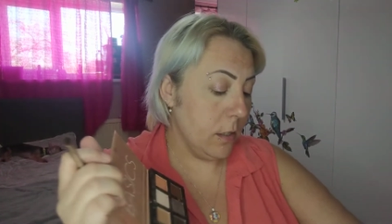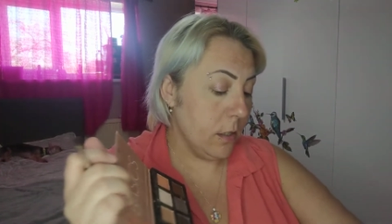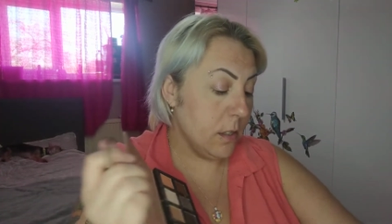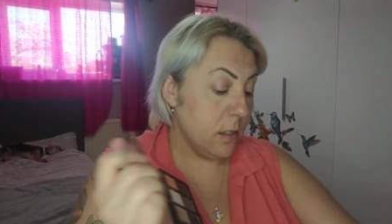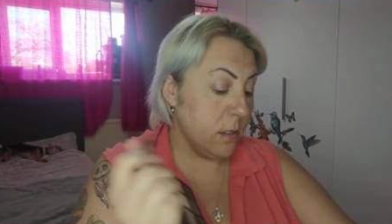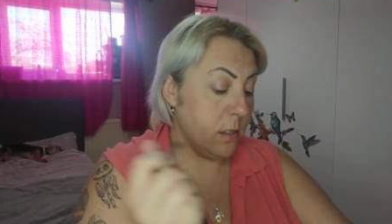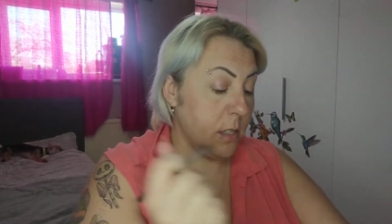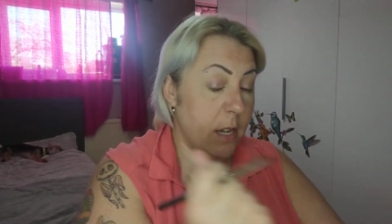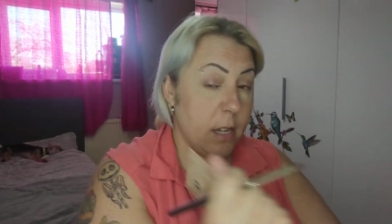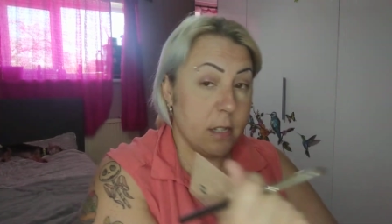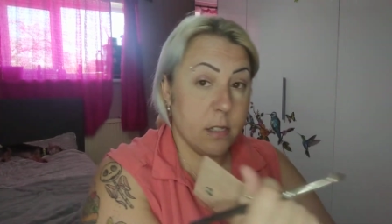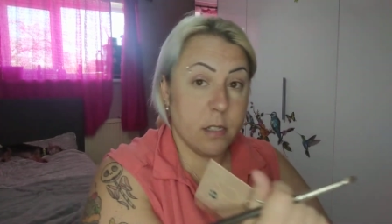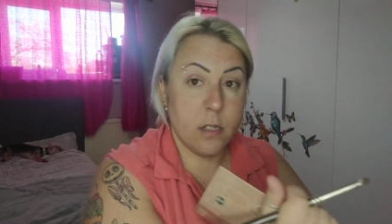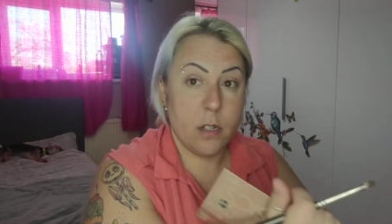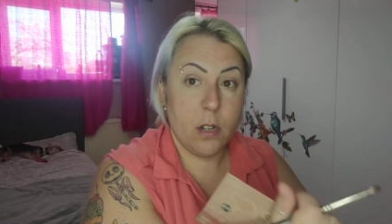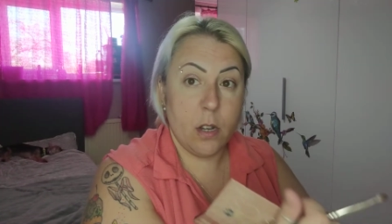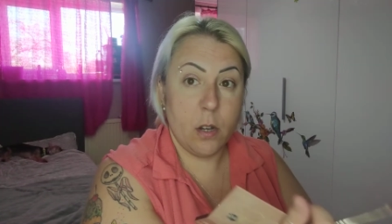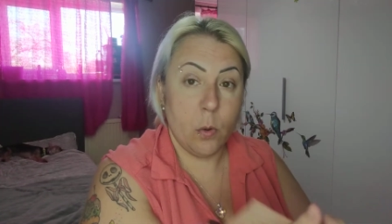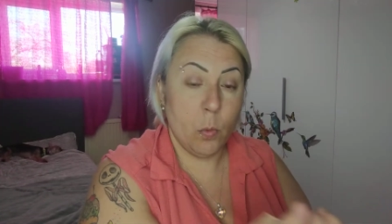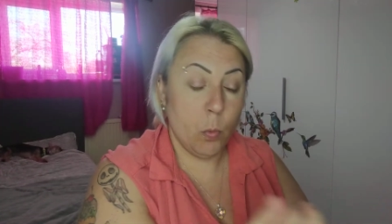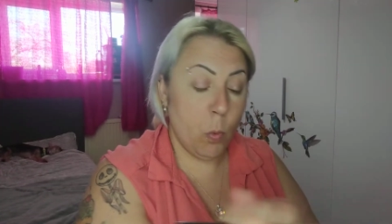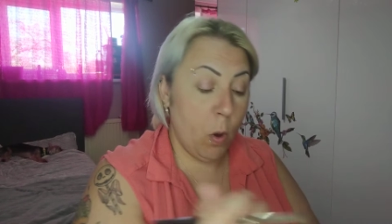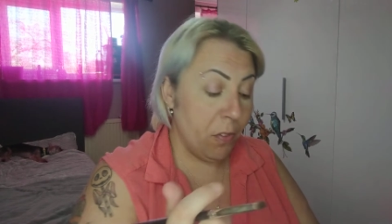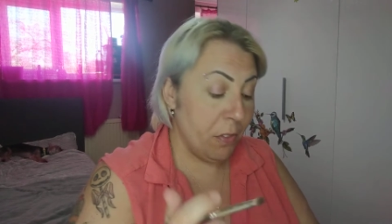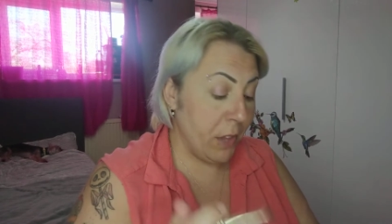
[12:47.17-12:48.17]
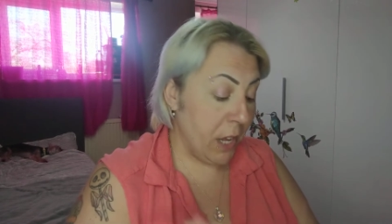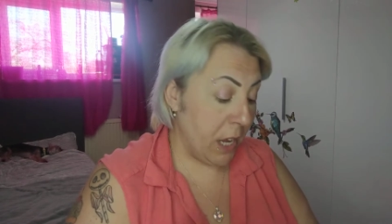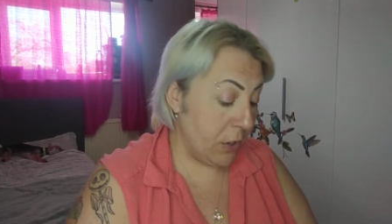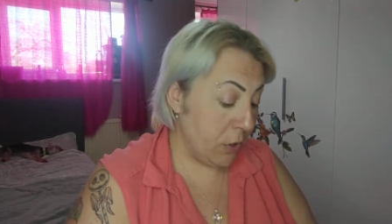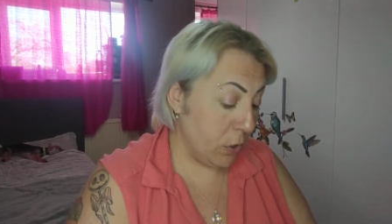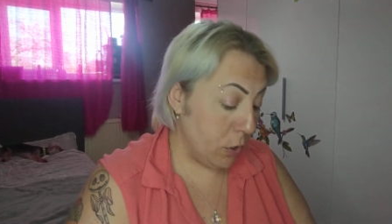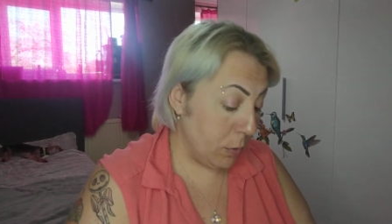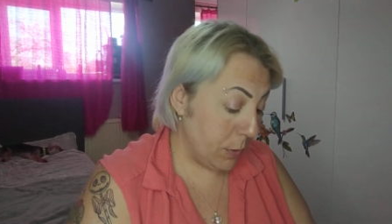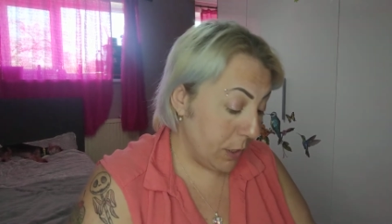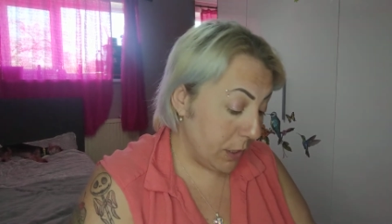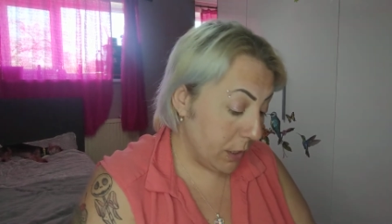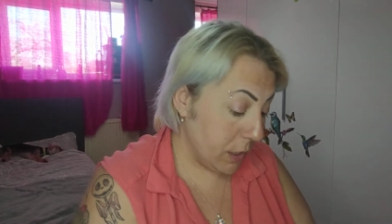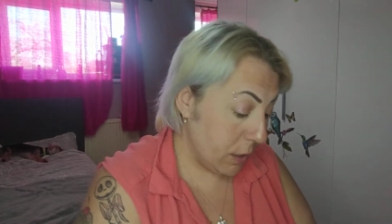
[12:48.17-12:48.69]
as that's one that I
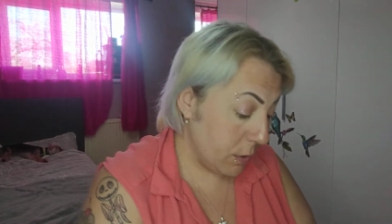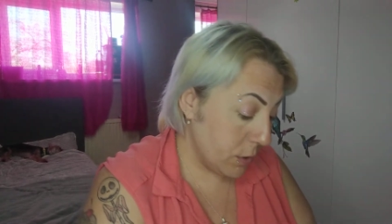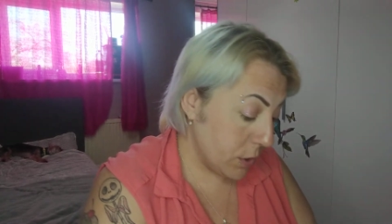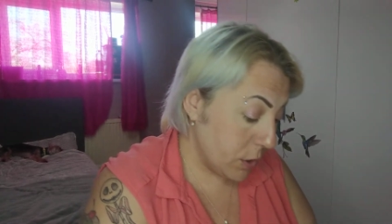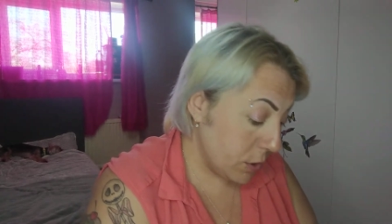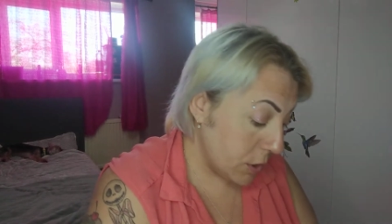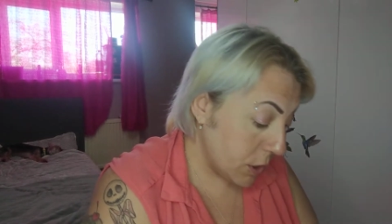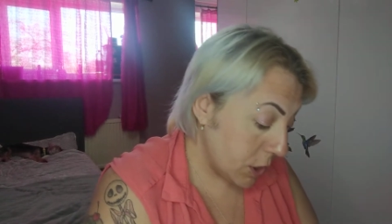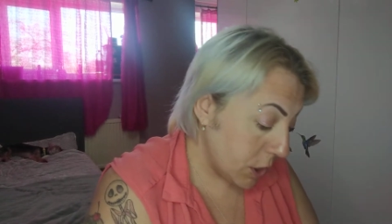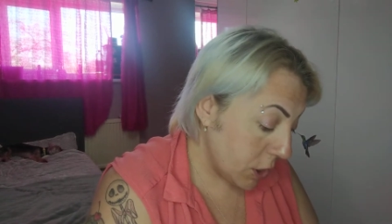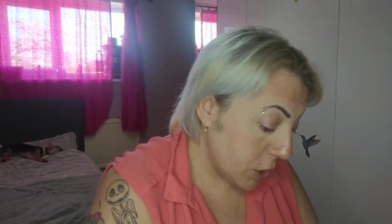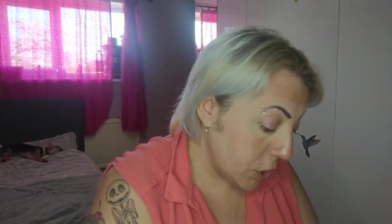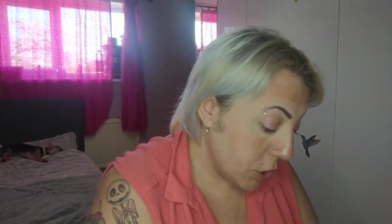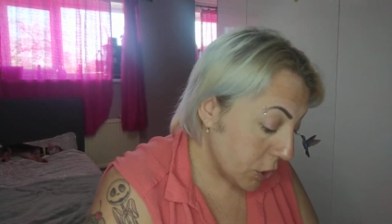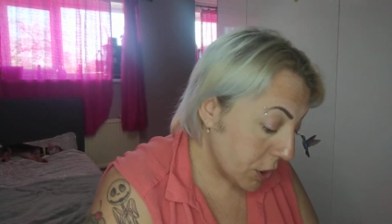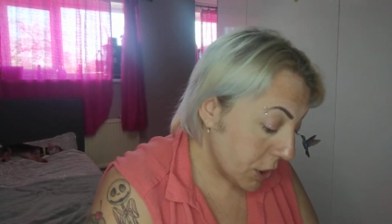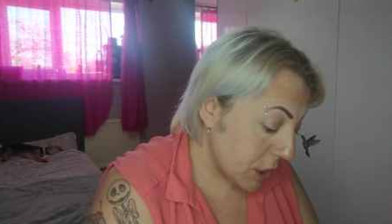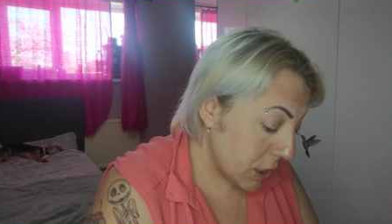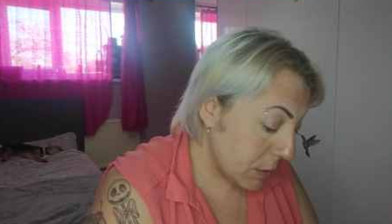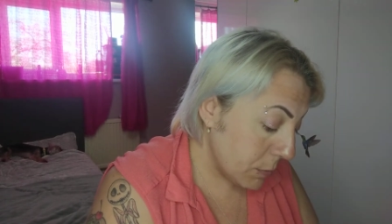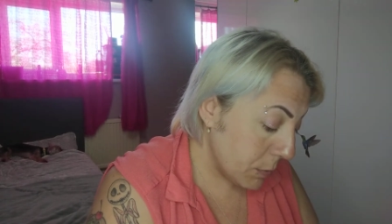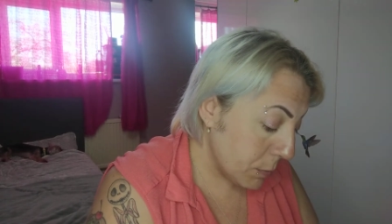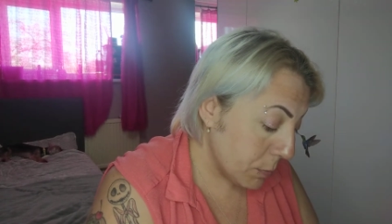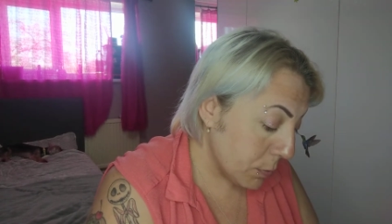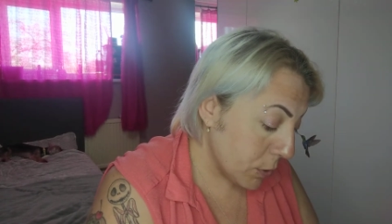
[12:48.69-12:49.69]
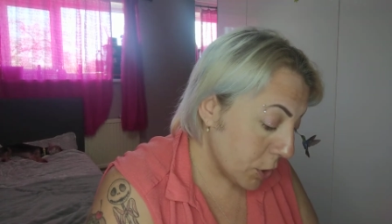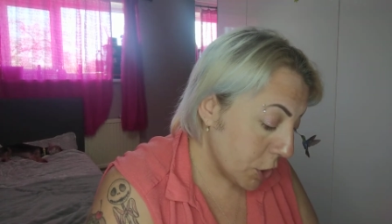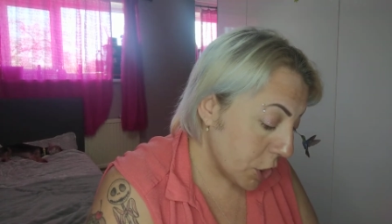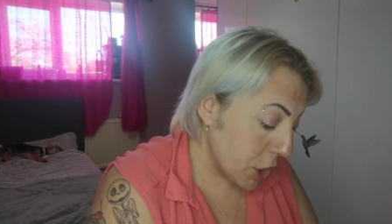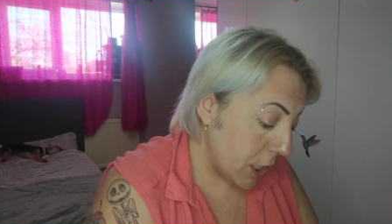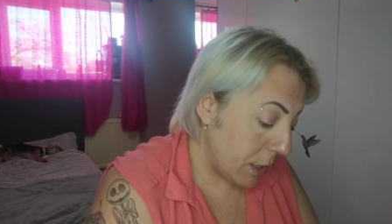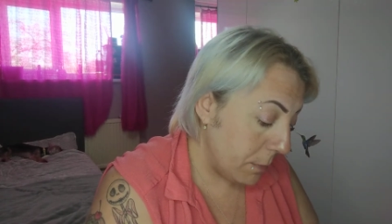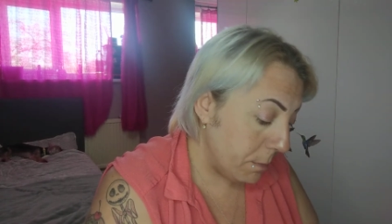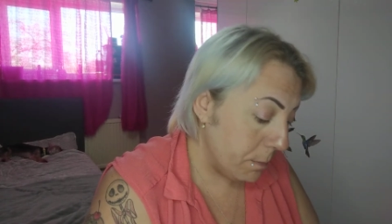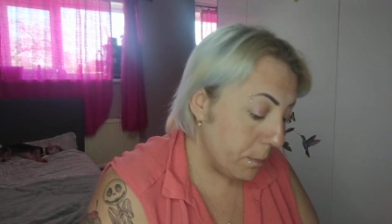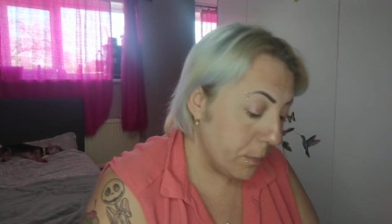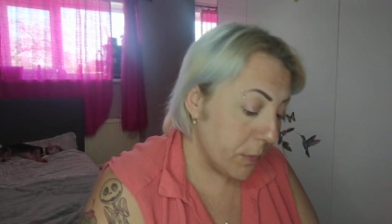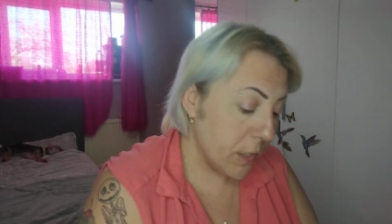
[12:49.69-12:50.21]
normally go to. So you just dip the brush
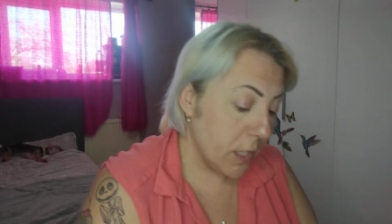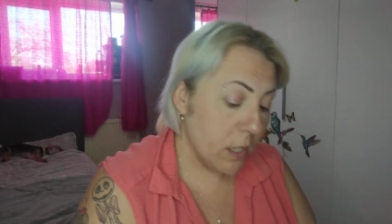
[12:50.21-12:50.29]
in